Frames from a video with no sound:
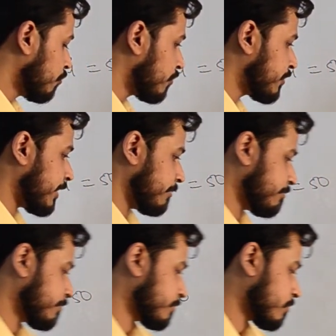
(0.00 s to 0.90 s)
50.
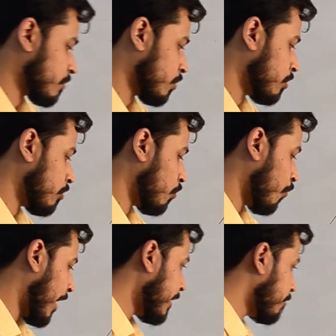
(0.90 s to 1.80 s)

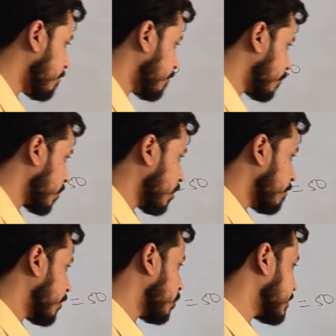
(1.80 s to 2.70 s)
Why?
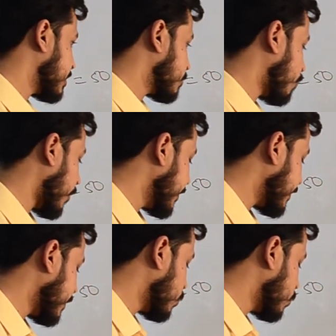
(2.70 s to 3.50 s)
Because it is pointing